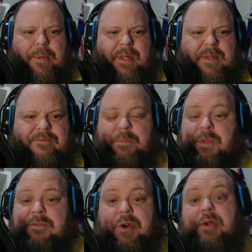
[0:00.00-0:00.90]
But from
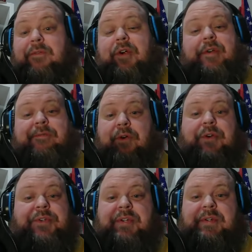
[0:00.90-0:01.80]
the very, very
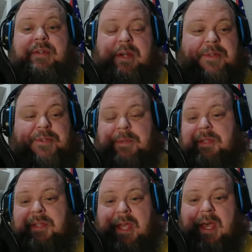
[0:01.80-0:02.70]
first
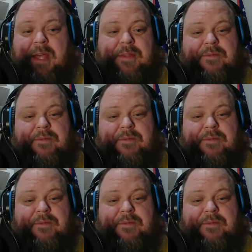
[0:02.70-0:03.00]
announcement that they had,